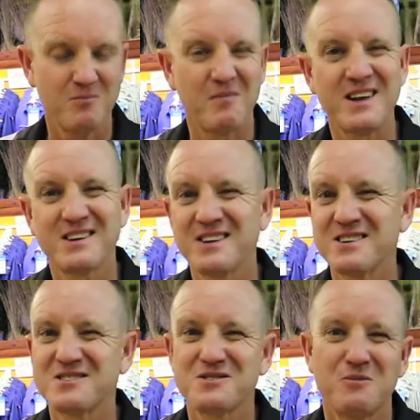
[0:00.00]

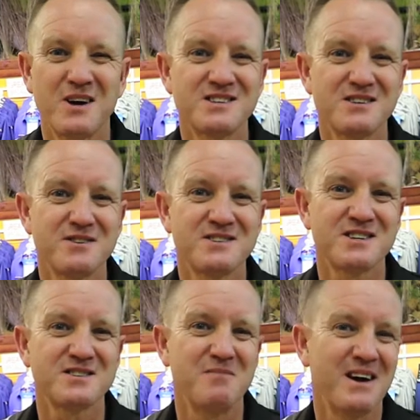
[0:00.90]
Maintenance once every
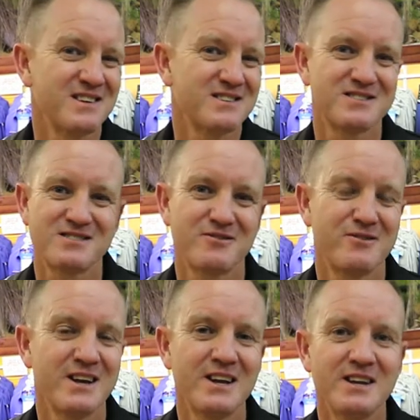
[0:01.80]
6 months,
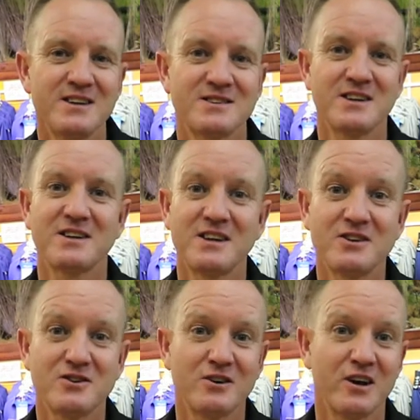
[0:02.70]
really. Send it
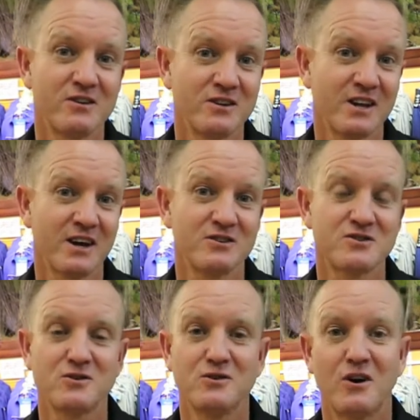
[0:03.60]
into your local tackle
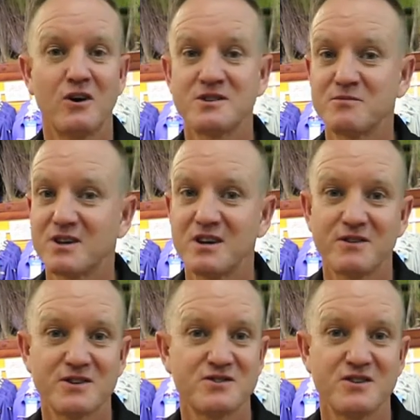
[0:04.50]
store, ask them to give
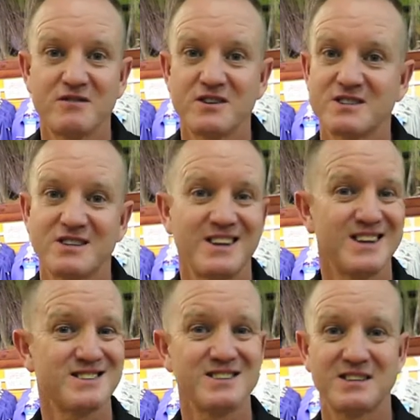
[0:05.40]
it a service, and
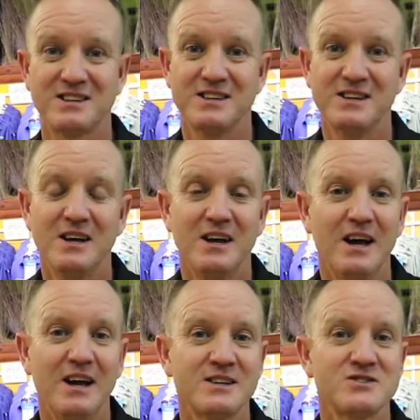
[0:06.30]
that's it.
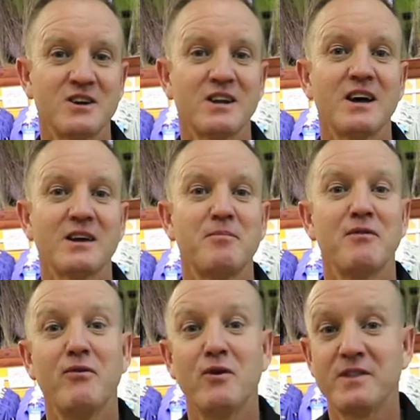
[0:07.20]
It's not like
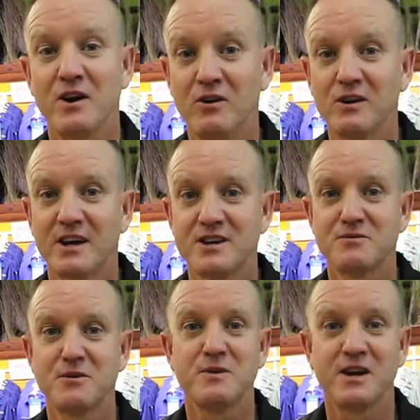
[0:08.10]
before in the old days
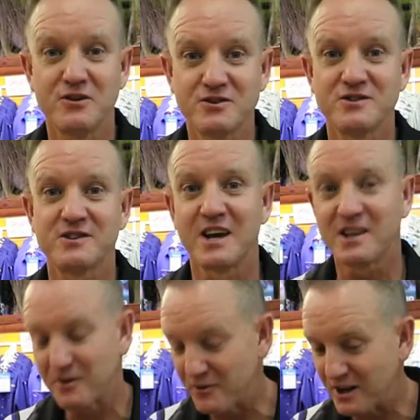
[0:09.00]
where we used to take
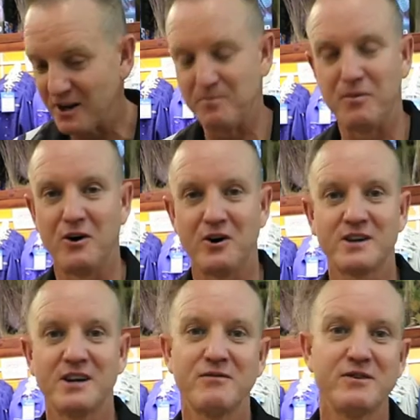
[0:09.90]
the reel
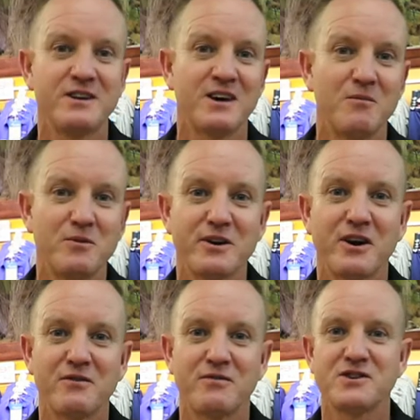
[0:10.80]
apart every time we
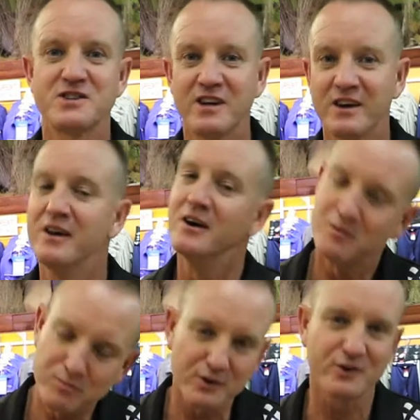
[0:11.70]
go fishing,
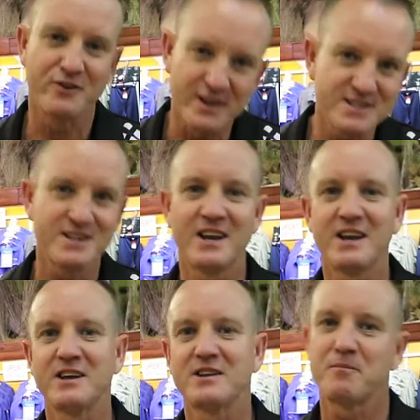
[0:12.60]
put grease in
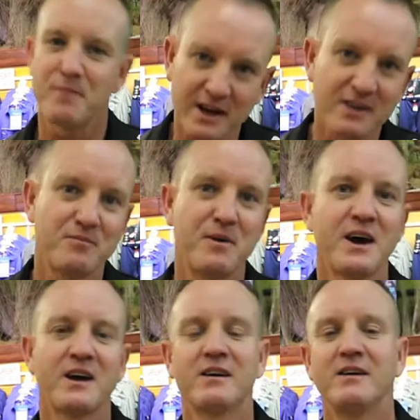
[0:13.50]
it, pack it back.